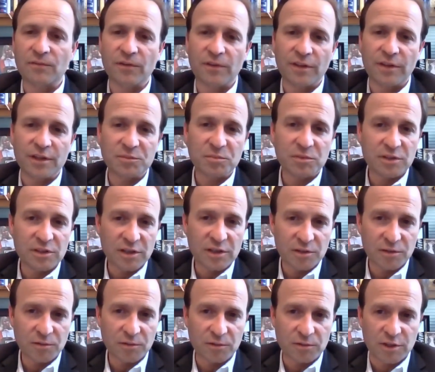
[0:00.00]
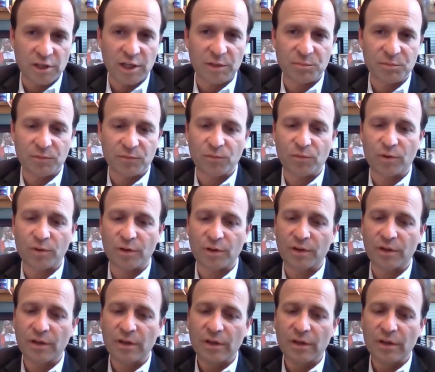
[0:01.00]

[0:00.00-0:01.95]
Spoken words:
for this particular type of work.